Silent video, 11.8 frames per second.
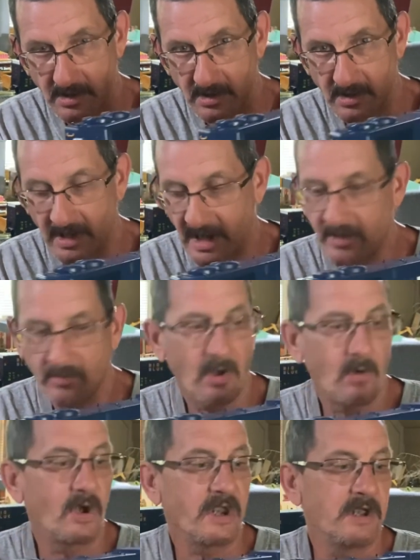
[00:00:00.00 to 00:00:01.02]
Uh, I don't know
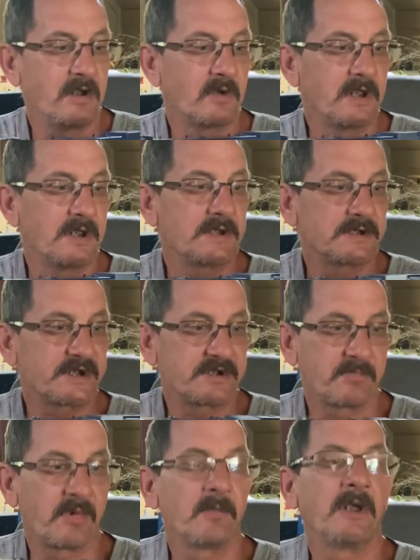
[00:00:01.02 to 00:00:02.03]
what year it is. It's a
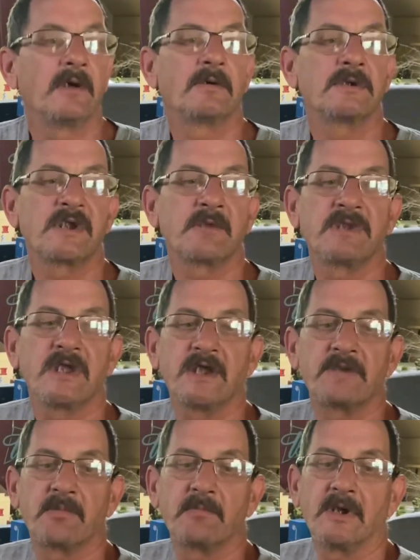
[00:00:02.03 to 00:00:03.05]
Premier. It's
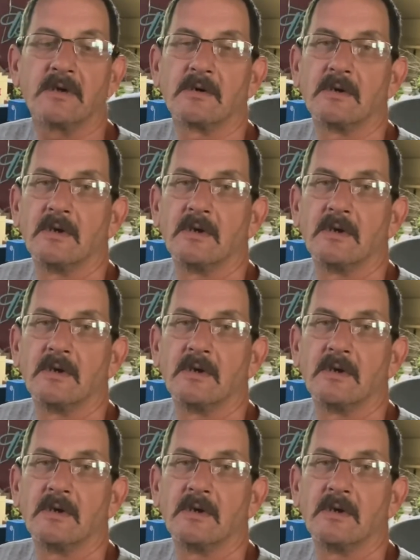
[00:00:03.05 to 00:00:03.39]
MTH Premier.